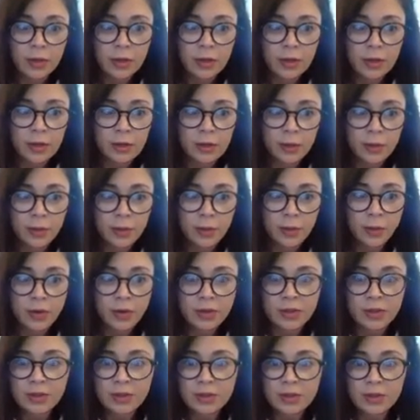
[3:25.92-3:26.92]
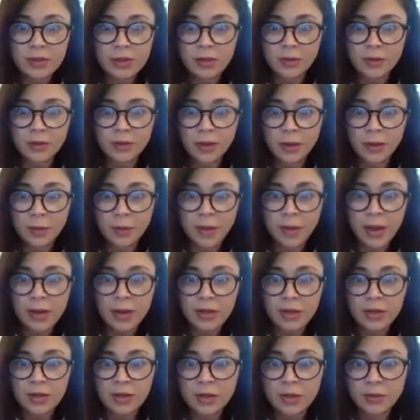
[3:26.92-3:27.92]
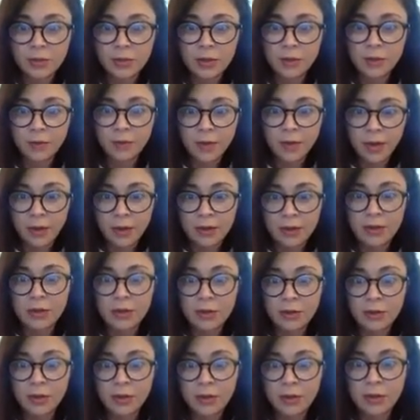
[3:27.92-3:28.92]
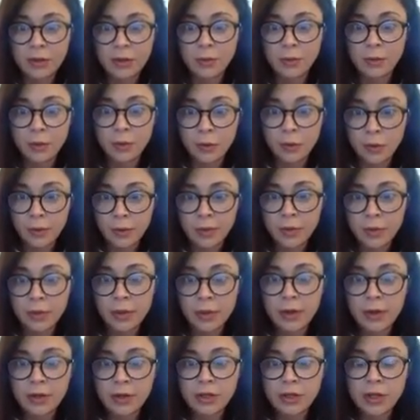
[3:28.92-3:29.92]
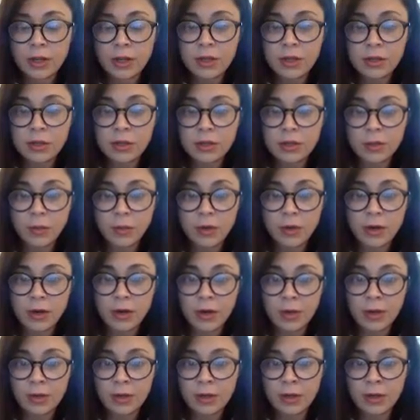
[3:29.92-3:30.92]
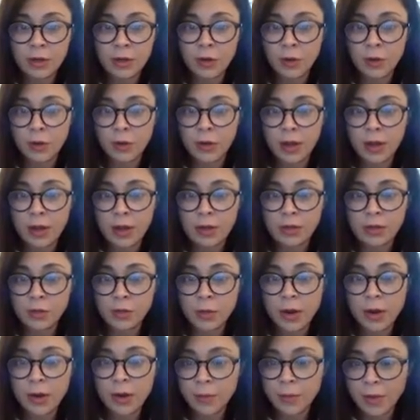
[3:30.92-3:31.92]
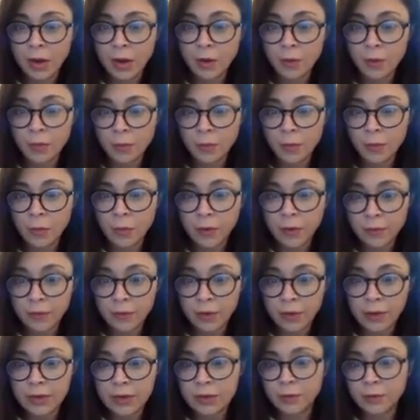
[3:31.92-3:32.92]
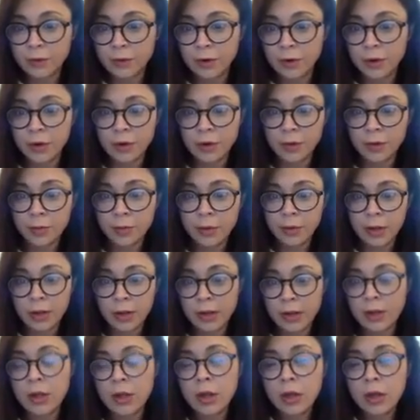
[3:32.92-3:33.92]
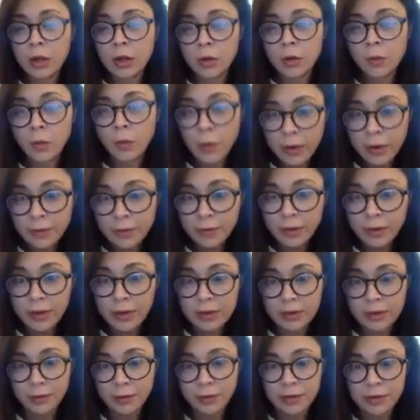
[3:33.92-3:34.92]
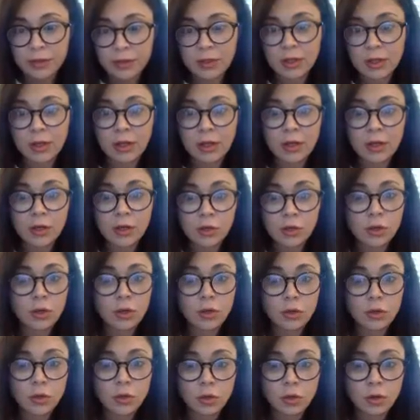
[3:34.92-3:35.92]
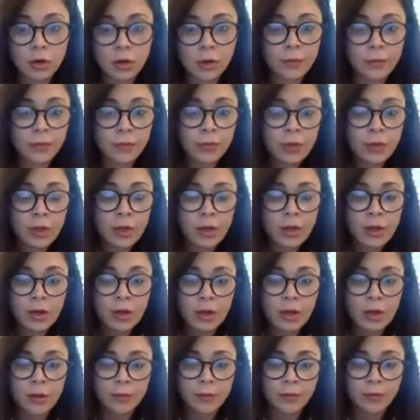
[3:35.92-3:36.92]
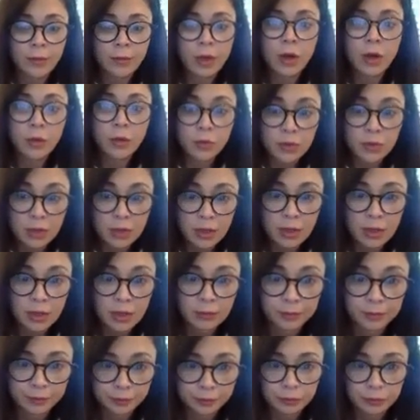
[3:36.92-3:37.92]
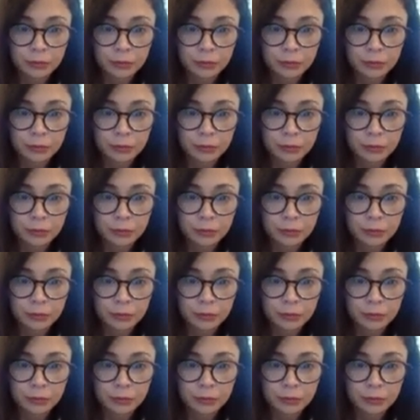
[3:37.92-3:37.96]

a little bit more sensitive and compassionate with the fact, that we're going through a lot of changes and whatnot, that you only had to write about one philosopher and apply one philosopher's thinking to your own thinking.